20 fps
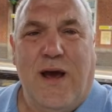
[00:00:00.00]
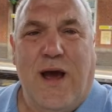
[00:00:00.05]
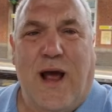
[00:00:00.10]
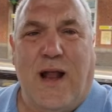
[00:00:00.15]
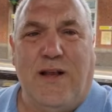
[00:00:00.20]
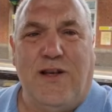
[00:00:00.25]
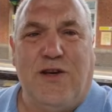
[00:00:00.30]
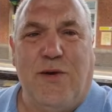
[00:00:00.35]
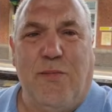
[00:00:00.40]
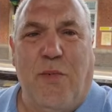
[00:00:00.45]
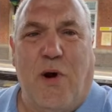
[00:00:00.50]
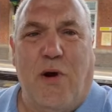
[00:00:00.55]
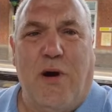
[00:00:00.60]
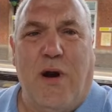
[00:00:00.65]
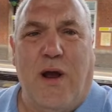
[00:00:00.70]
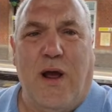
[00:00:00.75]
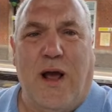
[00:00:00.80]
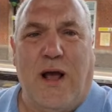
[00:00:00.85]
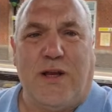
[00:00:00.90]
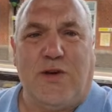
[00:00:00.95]
and
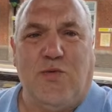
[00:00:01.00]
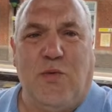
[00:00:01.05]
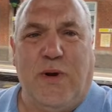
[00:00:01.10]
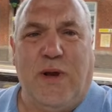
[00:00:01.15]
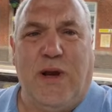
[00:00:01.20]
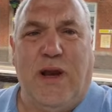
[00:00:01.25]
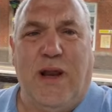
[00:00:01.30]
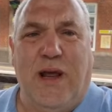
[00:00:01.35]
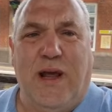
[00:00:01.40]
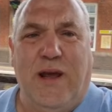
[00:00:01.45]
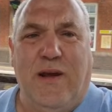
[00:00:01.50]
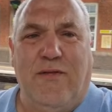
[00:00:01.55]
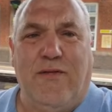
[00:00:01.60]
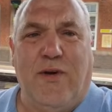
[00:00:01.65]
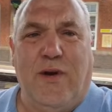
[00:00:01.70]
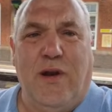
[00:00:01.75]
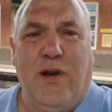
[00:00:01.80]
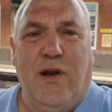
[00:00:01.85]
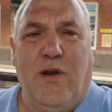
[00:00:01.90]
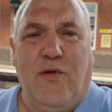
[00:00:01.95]
tomorrow as we leave
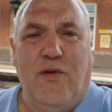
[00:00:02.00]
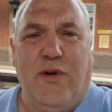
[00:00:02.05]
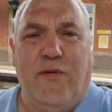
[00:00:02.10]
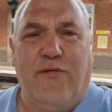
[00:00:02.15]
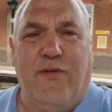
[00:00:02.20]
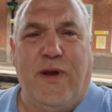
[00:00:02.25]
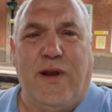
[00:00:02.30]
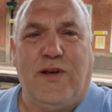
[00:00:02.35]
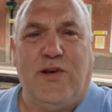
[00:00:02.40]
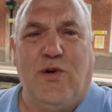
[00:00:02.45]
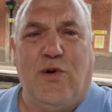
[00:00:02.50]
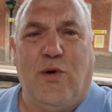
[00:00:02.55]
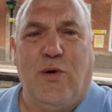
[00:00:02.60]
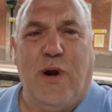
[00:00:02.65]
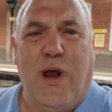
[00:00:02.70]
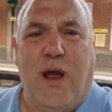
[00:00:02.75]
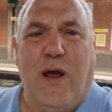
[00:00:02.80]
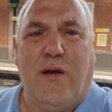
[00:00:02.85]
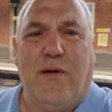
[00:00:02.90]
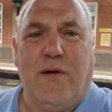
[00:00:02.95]
London
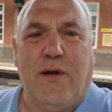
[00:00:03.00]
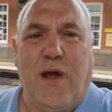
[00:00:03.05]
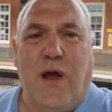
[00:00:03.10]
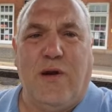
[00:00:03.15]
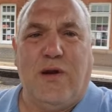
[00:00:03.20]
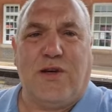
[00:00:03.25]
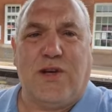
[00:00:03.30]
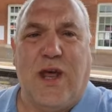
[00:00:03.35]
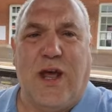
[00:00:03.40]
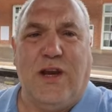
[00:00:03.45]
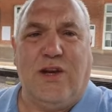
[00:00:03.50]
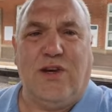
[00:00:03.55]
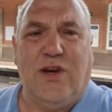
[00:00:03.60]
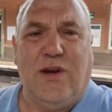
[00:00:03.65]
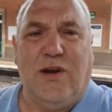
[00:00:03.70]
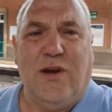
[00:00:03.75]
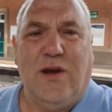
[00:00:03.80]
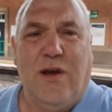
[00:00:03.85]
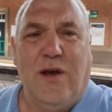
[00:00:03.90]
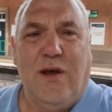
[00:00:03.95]
Victoria coach
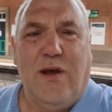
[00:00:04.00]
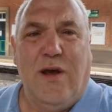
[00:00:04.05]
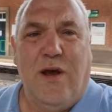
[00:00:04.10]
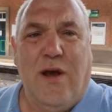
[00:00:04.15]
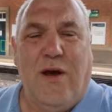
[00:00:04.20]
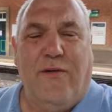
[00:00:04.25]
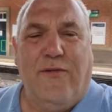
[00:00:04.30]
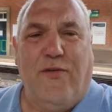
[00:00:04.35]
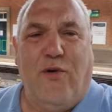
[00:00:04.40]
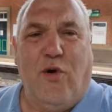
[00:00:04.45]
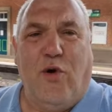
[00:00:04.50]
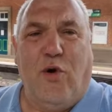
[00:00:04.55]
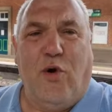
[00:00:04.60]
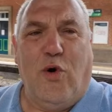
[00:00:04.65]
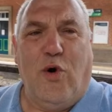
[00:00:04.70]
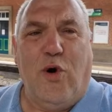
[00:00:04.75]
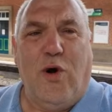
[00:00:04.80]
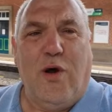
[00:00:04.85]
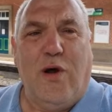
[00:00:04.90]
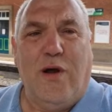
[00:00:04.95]
station
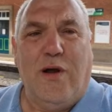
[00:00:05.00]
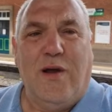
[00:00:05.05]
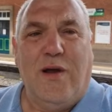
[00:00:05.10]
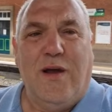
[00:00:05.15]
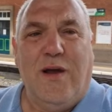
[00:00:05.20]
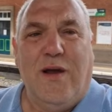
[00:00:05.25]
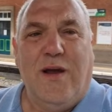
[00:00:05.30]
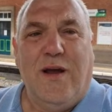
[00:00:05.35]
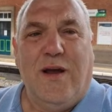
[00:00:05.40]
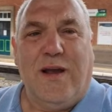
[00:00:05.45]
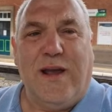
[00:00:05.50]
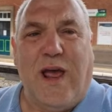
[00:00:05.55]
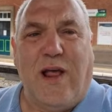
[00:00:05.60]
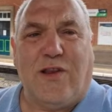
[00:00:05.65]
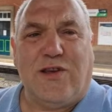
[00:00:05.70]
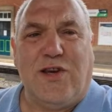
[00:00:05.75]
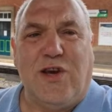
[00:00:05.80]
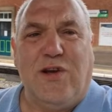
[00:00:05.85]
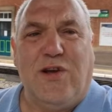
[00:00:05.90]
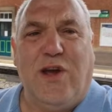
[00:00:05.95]
for
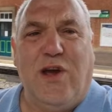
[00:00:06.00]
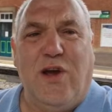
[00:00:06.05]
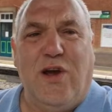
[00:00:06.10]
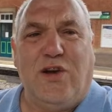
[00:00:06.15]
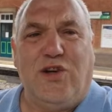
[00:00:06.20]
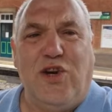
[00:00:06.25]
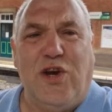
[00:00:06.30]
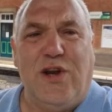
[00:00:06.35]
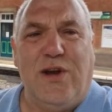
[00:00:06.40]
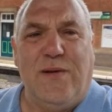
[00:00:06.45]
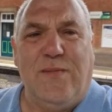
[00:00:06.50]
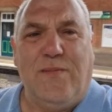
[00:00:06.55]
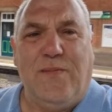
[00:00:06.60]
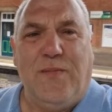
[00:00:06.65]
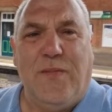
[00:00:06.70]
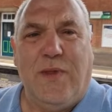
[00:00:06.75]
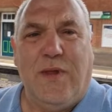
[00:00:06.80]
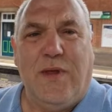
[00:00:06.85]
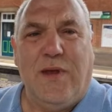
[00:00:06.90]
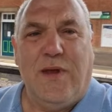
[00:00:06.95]
Gelsenkirchen
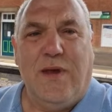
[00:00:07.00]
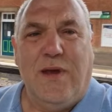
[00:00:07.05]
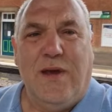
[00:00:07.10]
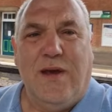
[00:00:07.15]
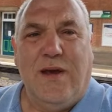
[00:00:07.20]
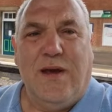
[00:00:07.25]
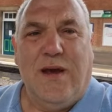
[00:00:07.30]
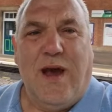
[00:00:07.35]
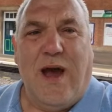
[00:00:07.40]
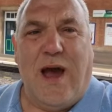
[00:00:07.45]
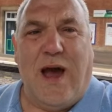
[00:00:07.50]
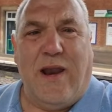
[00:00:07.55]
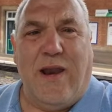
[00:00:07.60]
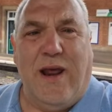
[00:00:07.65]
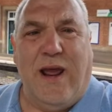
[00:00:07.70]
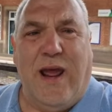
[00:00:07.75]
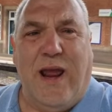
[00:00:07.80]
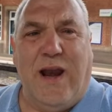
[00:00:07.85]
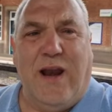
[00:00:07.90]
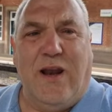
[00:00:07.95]
and
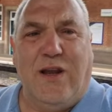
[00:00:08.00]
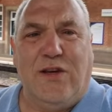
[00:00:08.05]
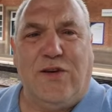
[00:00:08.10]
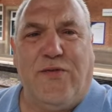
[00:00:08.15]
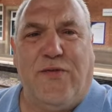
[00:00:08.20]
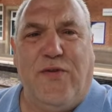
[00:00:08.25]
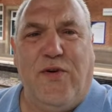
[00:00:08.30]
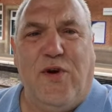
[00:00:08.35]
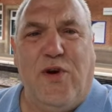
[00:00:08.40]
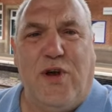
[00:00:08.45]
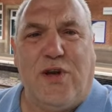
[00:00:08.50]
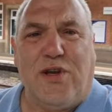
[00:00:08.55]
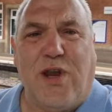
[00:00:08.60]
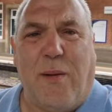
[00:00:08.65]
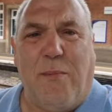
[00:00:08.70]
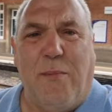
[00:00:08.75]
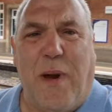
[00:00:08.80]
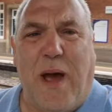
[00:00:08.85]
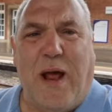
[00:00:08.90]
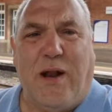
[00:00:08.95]
England's
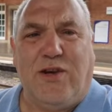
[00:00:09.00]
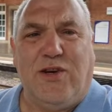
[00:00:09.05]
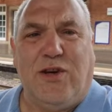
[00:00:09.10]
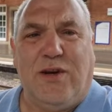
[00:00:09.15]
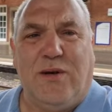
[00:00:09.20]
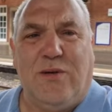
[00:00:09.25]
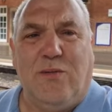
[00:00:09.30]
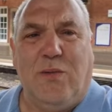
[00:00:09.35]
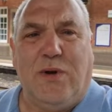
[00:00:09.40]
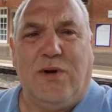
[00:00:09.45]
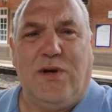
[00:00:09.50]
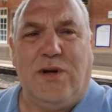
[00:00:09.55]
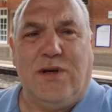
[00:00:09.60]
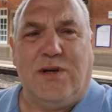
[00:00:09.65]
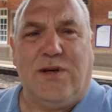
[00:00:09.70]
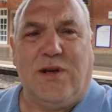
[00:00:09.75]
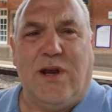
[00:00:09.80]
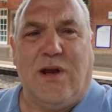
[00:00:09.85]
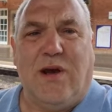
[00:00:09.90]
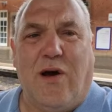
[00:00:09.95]
first match, which
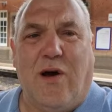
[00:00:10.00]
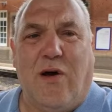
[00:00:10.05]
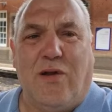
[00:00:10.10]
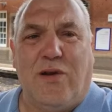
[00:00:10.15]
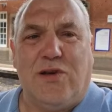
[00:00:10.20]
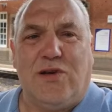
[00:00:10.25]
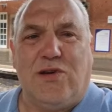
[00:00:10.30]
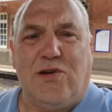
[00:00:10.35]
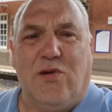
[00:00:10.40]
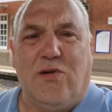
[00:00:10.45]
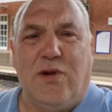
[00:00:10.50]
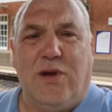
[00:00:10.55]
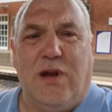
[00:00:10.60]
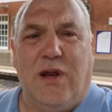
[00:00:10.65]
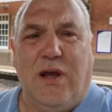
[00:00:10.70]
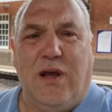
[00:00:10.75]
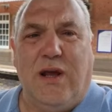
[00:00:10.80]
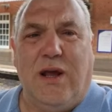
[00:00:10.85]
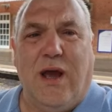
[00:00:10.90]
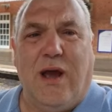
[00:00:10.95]
is on
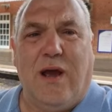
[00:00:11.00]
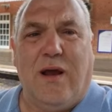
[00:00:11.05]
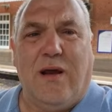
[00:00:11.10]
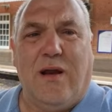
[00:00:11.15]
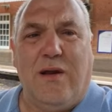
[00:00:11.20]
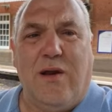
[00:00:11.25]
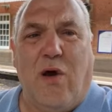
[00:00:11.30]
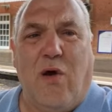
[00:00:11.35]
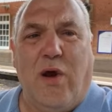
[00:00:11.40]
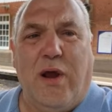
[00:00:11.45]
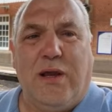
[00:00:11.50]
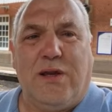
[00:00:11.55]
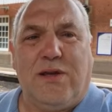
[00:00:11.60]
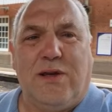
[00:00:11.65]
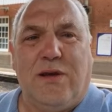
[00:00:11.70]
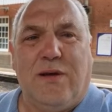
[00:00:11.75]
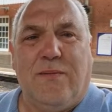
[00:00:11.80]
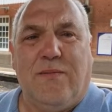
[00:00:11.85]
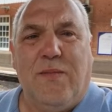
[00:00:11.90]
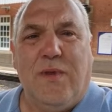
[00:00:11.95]
Sunday night
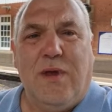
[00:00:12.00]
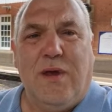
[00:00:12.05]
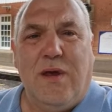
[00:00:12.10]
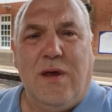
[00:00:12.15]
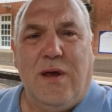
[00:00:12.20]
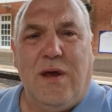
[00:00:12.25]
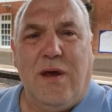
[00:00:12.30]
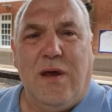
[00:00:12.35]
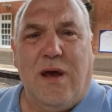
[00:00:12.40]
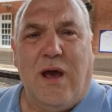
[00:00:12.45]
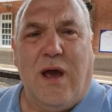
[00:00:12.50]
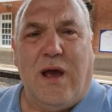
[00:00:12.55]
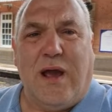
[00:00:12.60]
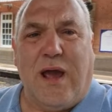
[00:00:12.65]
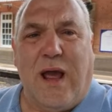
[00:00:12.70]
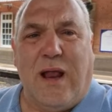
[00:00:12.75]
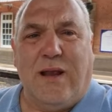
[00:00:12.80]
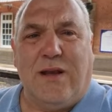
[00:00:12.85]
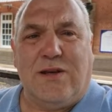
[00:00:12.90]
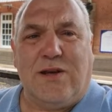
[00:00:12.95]

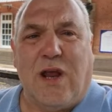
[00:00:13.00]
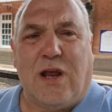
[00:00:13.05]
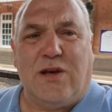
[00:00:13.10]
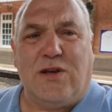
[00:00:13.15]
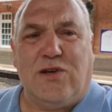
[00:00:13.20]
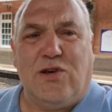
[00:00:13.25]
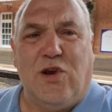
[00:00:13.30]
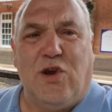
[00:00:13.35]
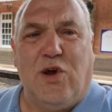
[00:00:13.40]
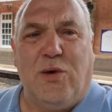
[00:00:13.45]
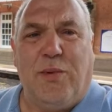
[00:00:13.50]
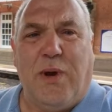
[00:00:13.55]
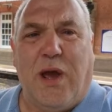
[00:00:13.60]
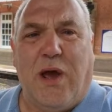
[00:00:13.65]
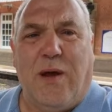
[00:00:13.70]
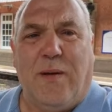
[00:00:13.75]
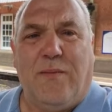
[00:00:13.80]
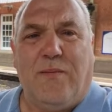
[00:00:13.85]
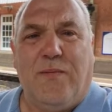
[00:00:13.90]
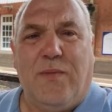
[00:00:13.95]
against
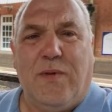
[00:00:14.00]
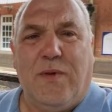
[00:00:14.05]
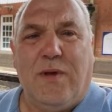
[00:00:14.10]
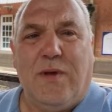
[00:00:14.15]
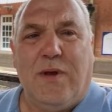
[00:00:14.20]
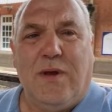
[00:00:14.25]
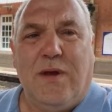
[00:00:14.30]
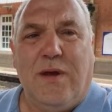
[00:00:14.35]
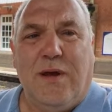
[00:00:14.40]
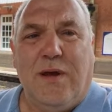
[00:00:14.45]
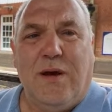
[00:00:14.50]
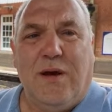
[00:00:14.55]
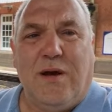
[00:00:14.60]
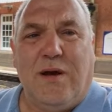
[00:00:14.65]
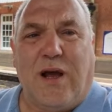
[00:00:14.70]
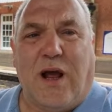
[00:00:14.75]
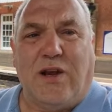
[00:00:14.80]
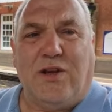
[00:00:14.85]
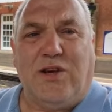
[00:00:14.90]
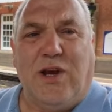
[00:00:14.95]
Serbia.
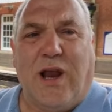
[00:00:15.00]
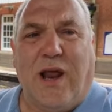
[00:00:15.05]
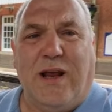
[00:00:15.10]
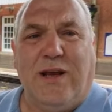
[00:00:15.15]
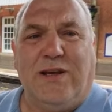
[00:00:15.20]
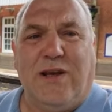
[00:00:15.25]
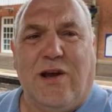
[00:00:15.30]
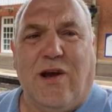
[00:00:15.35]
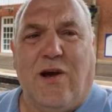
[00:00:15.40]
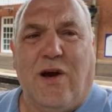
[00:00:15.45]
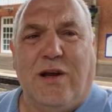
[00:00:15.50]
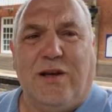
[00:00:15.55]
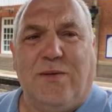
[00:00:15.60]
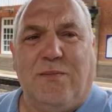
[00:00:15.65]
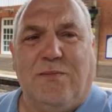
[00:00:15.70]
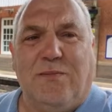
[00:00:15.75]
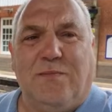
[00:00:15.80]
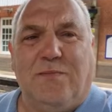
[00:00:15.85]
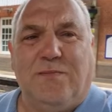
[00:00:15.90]
Catch you later, guys.